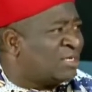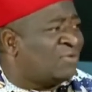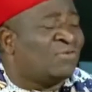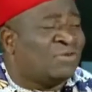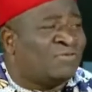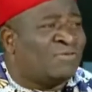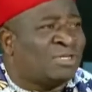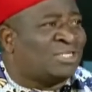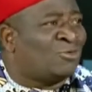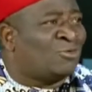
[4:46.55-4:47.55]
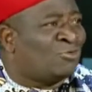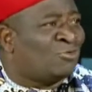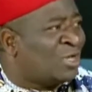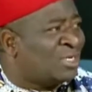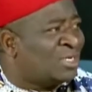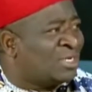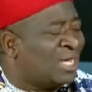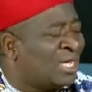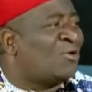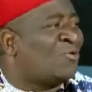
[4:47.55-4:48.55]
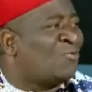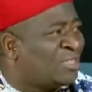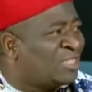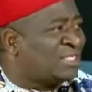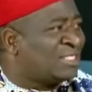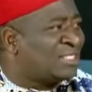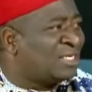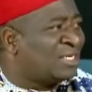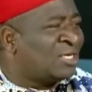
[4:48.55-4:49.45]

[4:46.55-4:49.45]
Even if I want Atiku to win, I don't run with that.